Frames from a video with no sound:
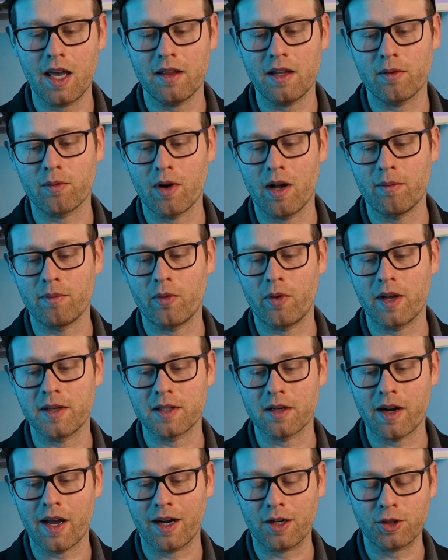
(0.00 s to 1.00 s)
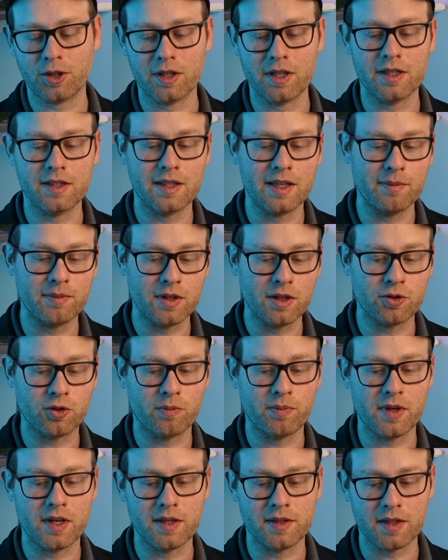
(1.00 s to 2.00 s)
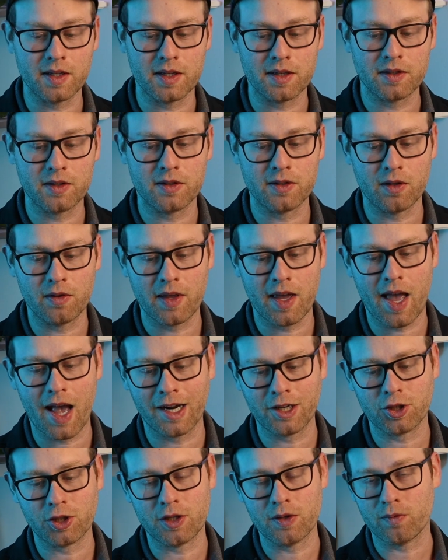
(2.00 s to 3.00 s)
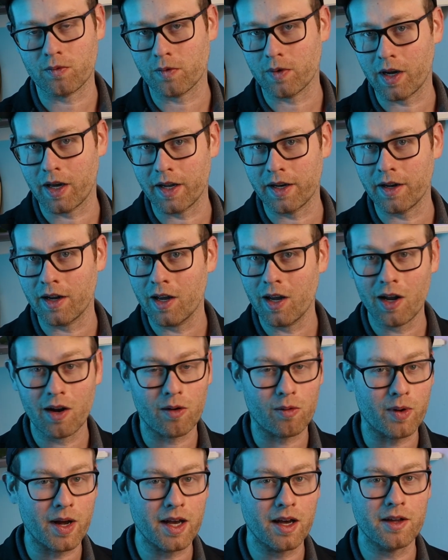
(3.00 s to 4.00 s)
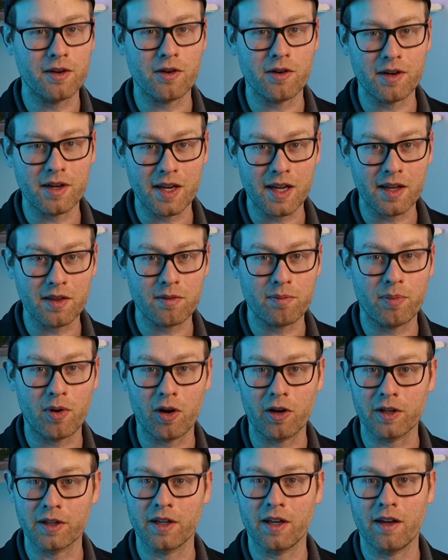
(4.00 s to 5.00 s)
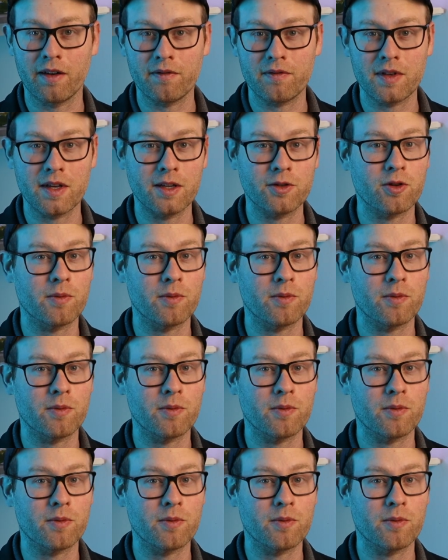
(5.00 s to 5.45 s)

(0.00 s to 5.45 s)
And the rhomboids are actually deep to trapezius, so they actually run right underneath part of the